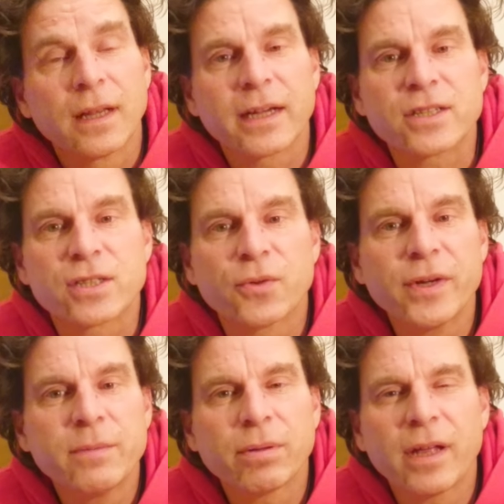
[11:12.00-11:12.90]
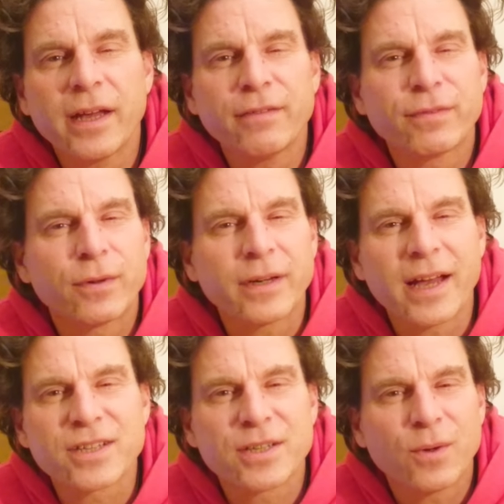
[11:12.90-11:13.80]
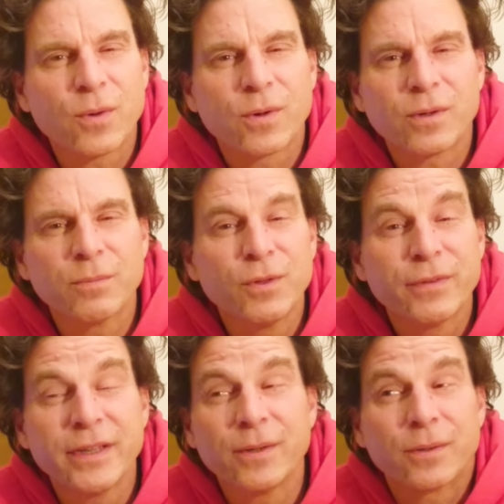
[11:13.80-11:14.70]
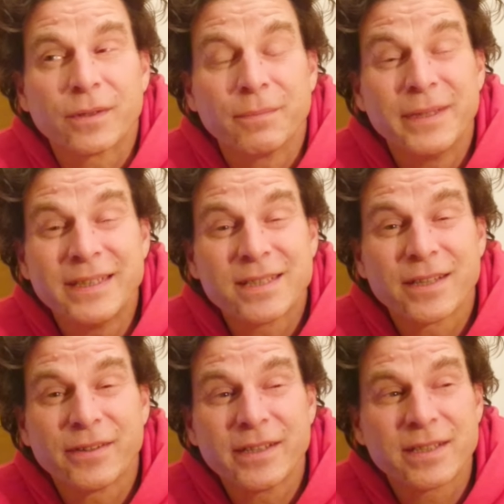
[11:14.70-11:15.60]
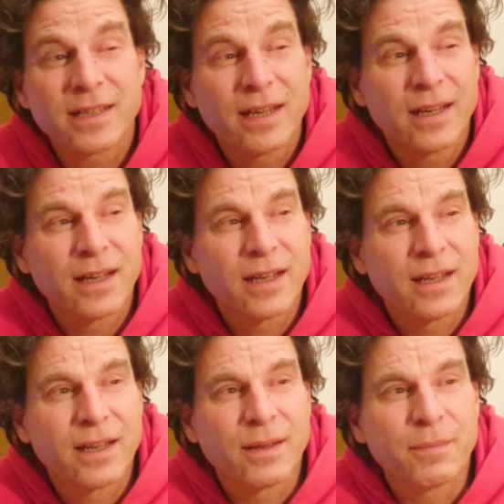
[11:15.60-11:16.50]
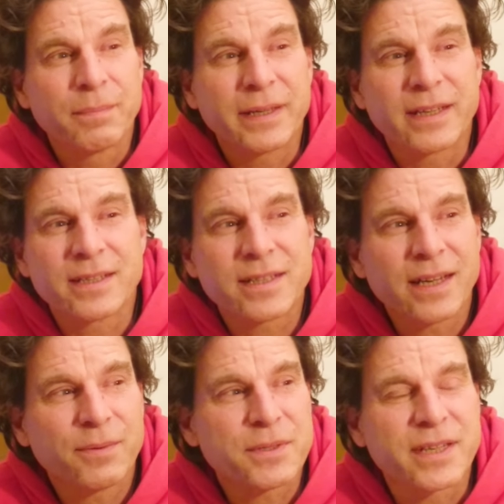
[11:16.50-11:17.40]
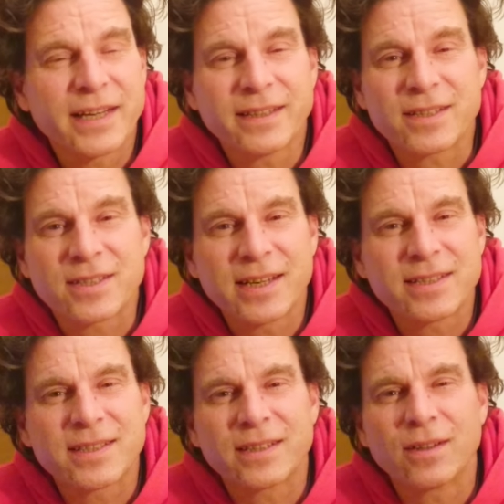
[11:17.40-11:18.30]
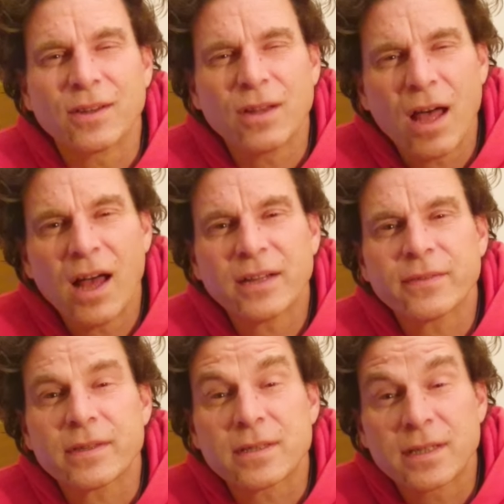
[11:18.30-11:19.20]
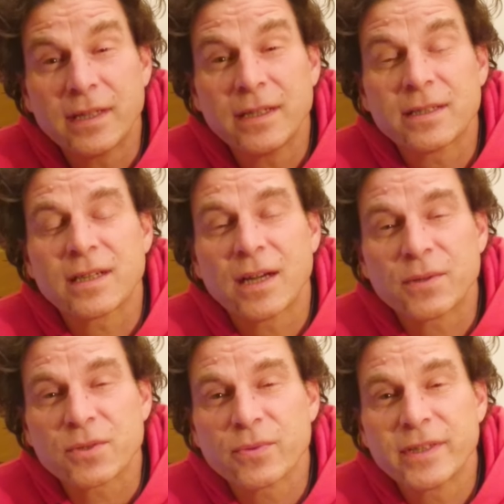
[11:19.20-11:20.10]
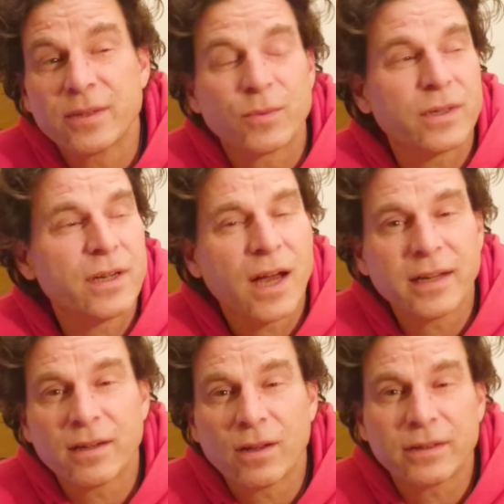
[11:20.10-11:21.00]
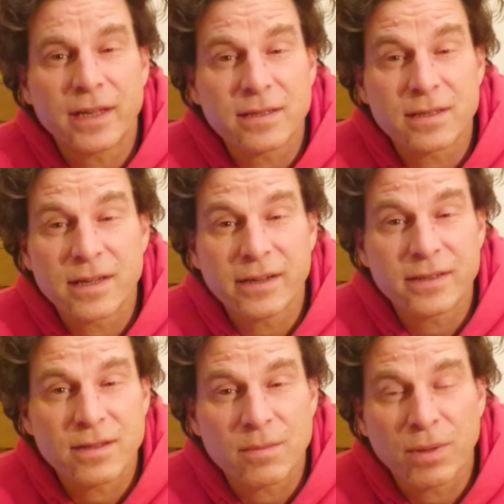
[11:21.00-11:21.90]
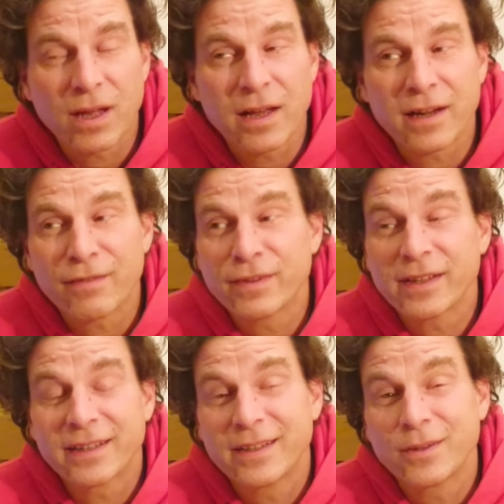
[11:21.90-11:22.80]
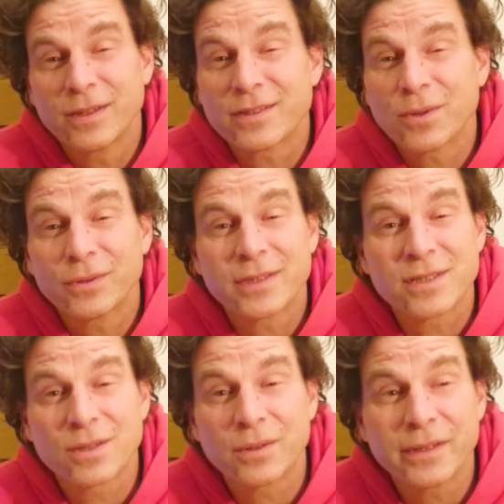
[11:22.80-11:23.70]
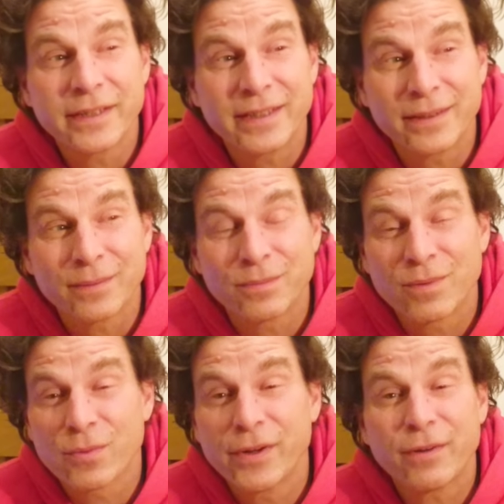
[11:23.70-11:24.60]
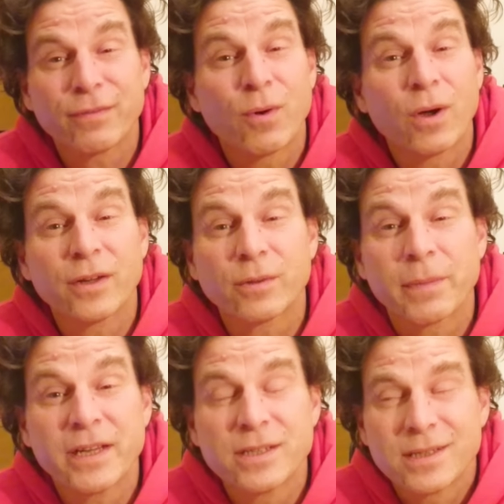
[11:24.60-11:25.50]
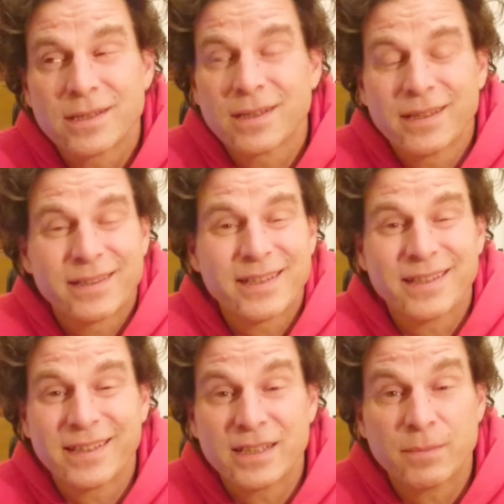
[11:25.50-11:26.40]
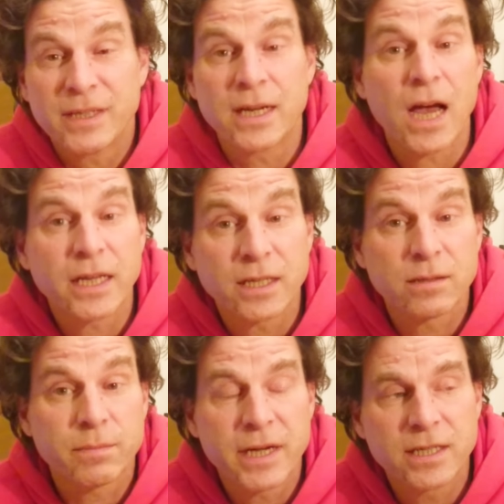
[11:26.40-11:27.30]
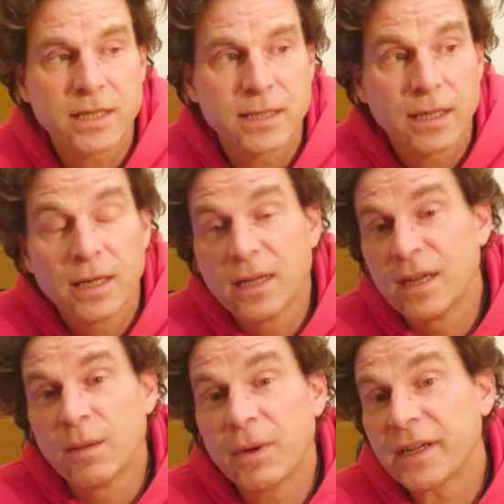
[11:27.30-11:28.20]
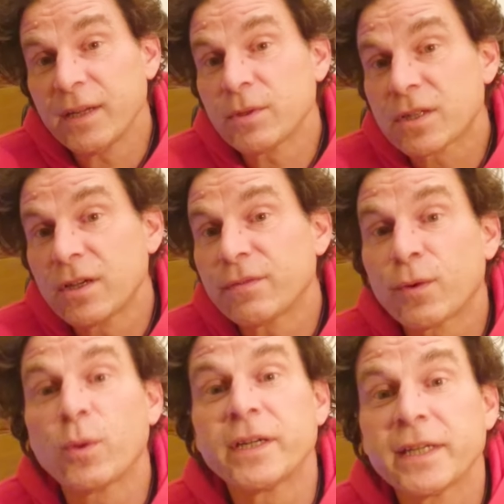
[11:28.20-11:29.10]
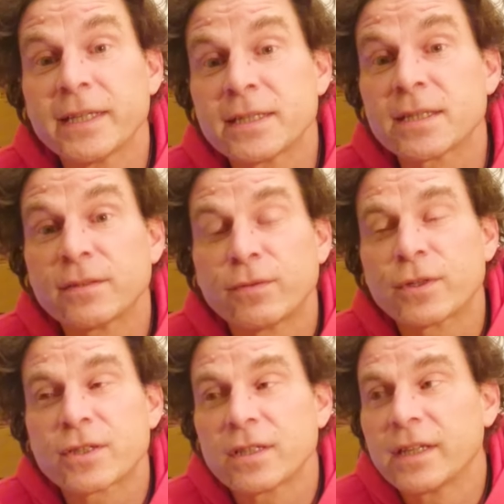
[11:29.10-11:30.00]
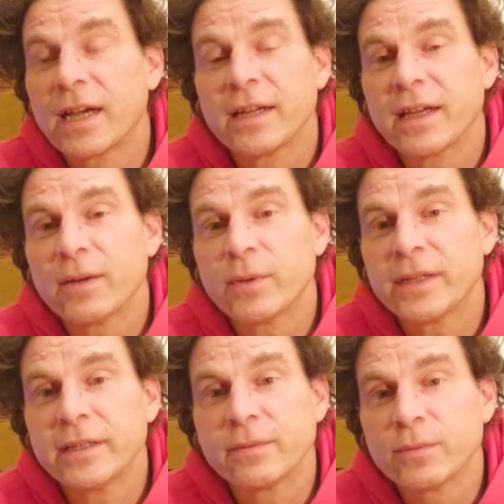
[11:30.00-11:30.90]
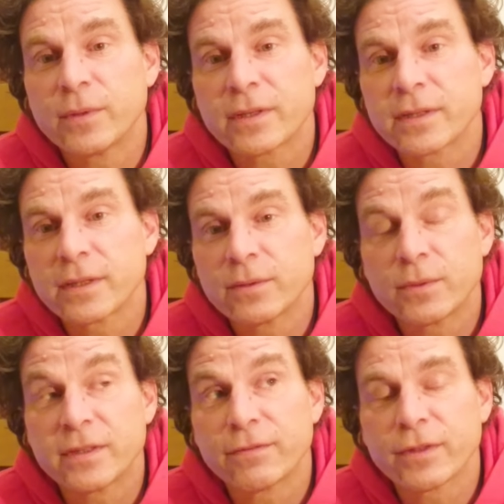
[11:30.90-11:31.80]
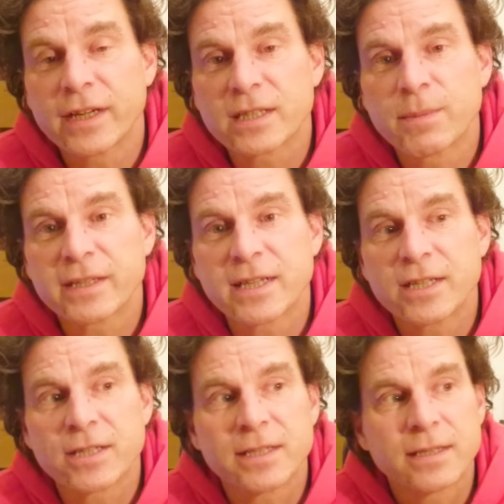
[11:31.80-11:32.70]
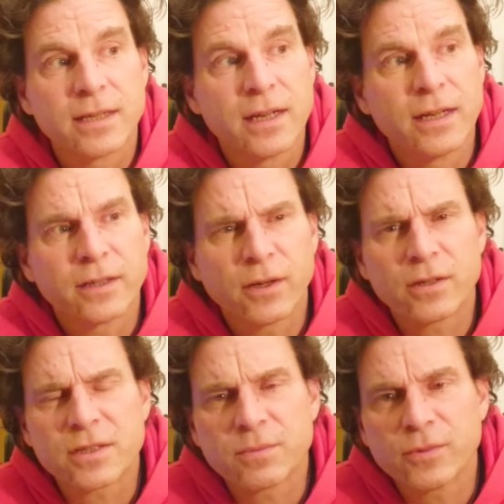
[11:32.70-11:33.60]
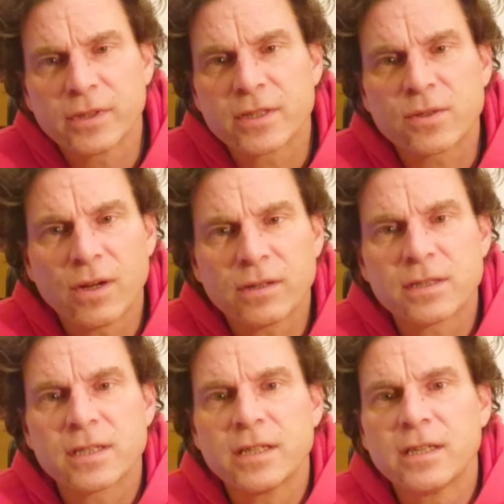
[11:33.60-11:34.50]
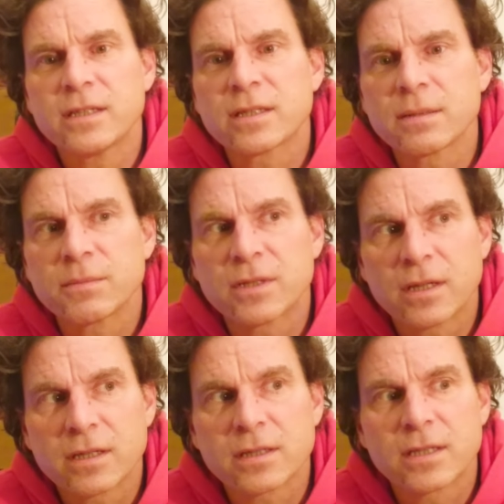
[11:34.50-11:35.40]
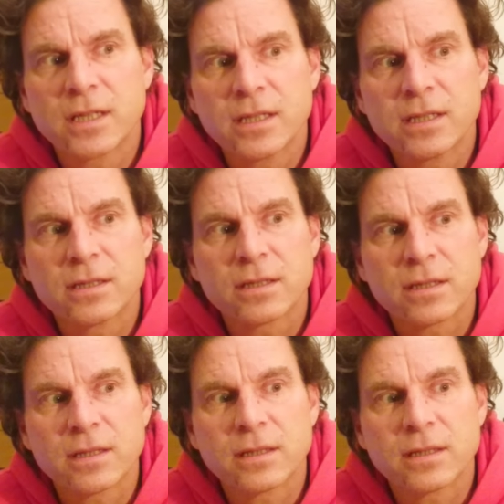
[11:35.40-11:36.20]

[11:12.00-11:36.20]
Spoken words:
screenplay for an action horror movie or a miniseries, because I was getting the sense that a lot of the scenes that I was reading were not at all necessary to the plot. I feel like he could have told this story in 300 or 400 pages. Didn't need to be 900 pages. But it was good for what it is. Unfortunately, I went in with different expectations. There are some really strong scenes, some dark scenes.